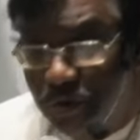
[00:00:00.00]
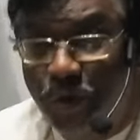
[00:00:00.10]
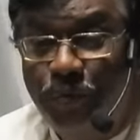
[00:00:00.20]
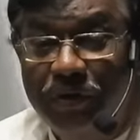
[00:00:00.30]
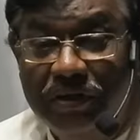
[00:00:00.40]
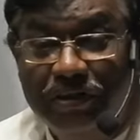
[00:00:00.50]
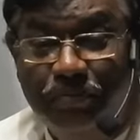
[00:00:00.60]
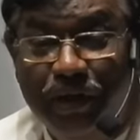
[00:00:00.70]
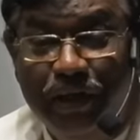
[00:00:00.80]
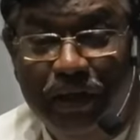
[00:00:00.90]
co workers
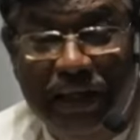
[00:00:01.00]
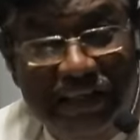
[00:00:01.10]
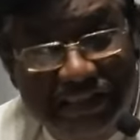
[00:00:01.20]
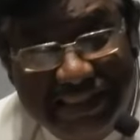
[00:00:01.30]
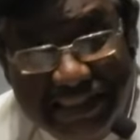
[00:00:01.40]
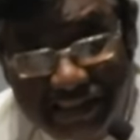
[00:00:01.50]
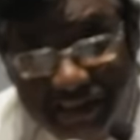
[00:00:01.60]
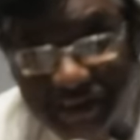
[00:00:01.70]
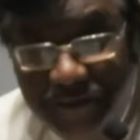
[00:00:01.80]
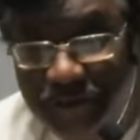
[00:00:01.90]
being ill
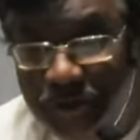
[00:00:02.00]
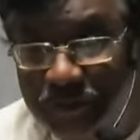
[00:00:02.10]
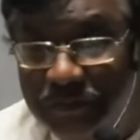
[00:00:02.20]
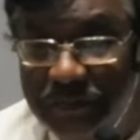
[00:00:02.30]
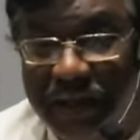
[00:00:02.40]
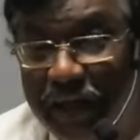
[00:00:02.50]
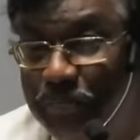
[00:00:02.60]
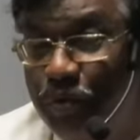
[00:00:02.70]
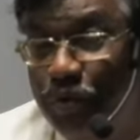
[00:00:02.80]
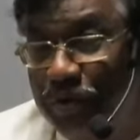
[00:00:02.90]
treated, they
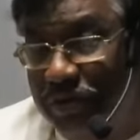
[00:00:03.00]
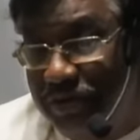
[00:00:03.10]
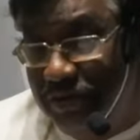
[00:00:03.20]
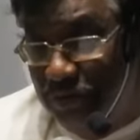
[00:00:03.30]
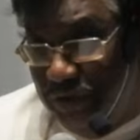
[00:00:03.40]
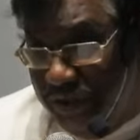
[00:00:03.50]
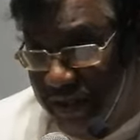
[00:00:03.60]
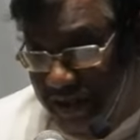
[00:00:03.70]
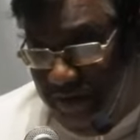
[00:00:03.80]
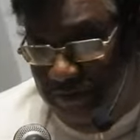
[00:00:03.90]
reported it to the
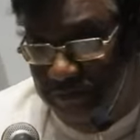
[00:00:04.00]
king.